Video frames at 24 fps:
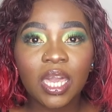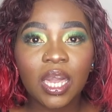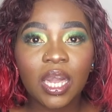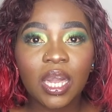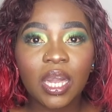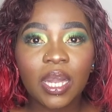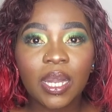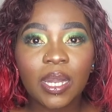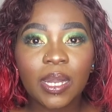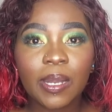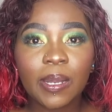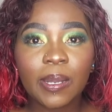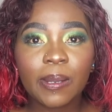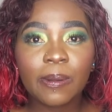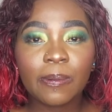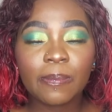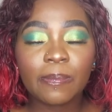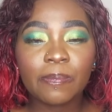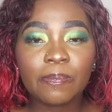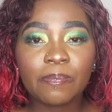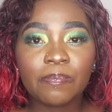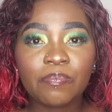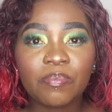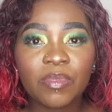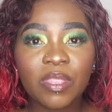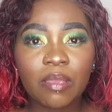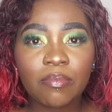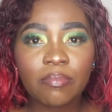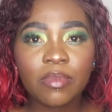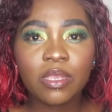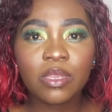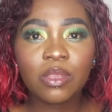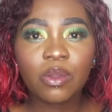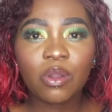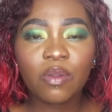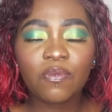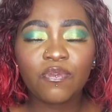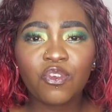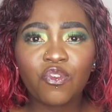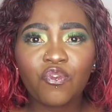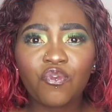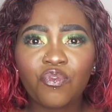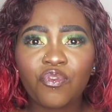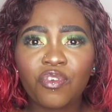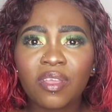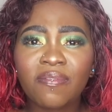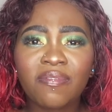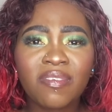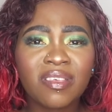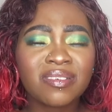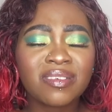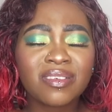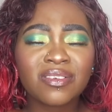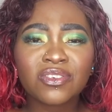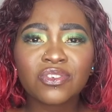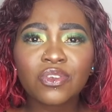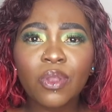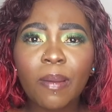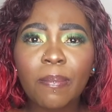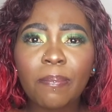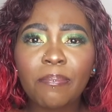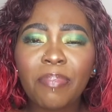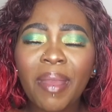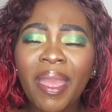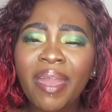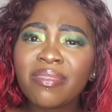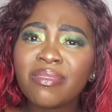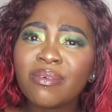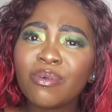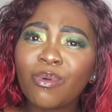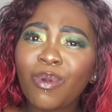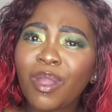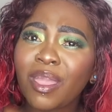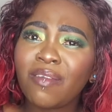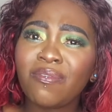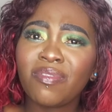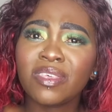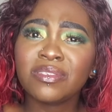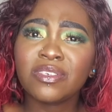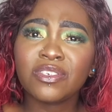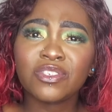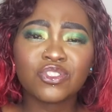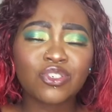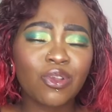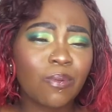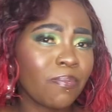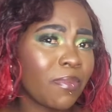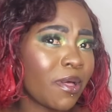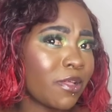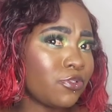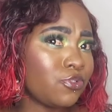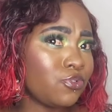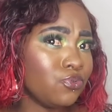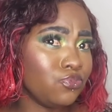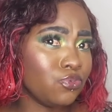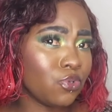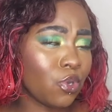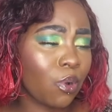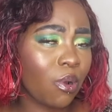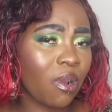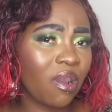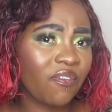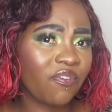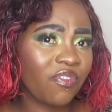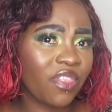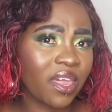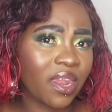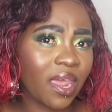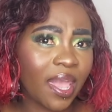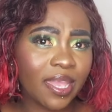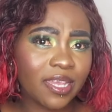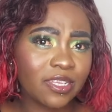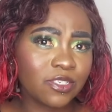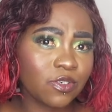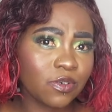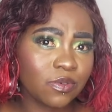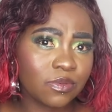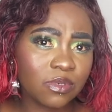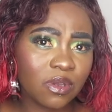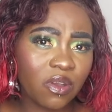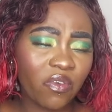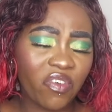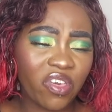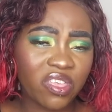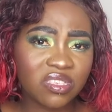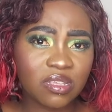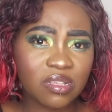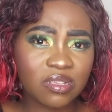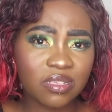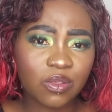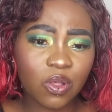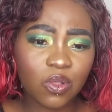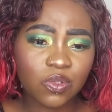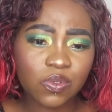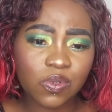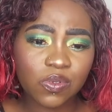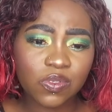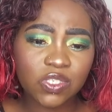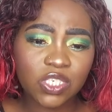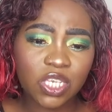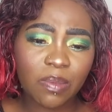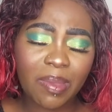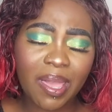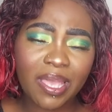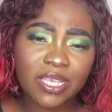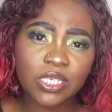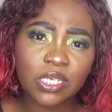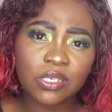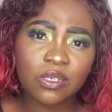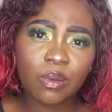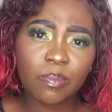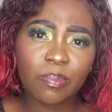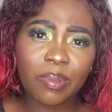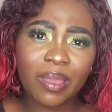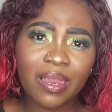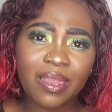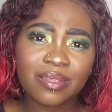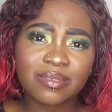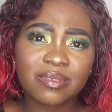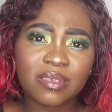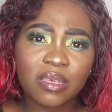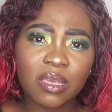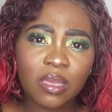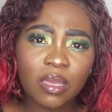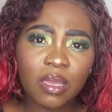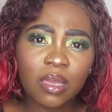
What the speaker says: Let me know if there's a shop, by the way, if there's a shop that you know of that I don't know that sells also cheap eyeshadow palettes,